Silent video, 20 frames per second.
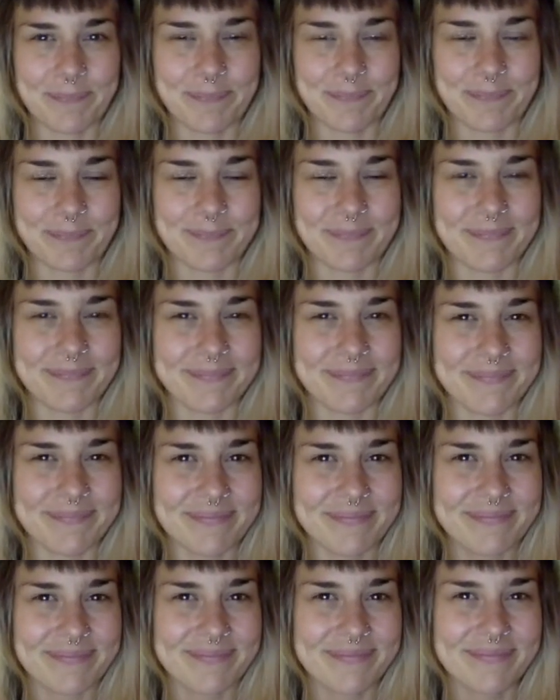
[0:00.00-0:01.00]

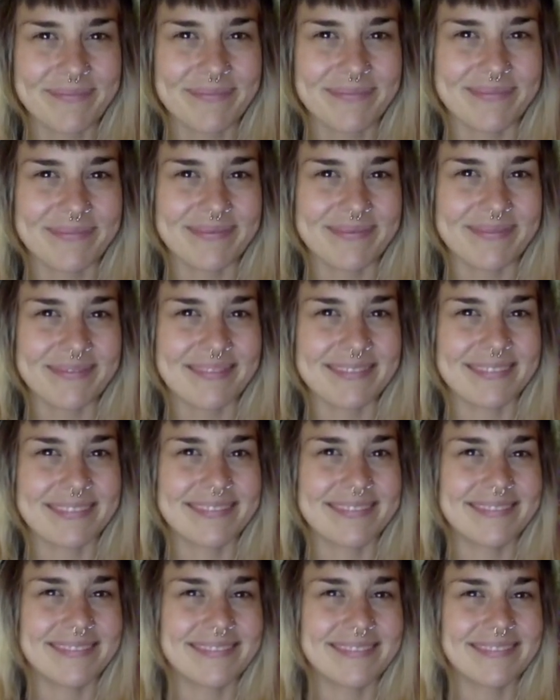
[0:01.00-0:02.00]

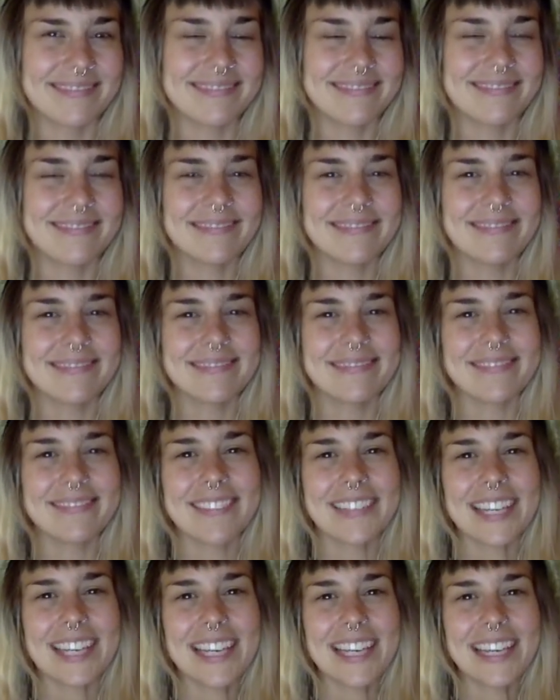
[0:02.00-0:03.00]

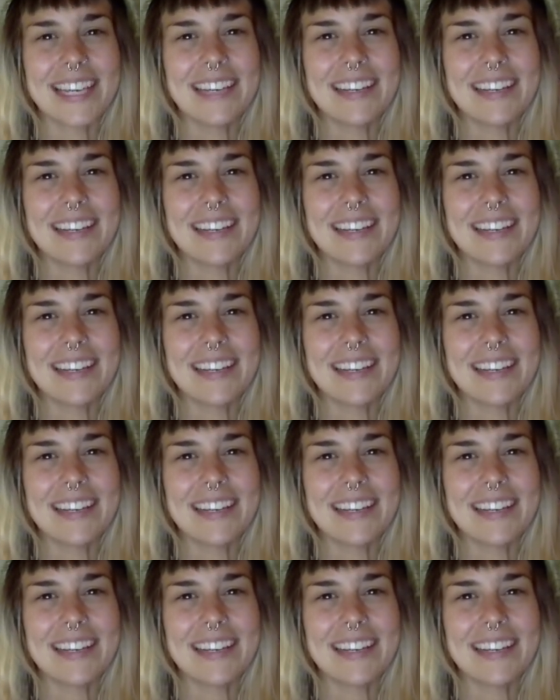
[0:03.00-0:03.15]
No one is speaking in this clip.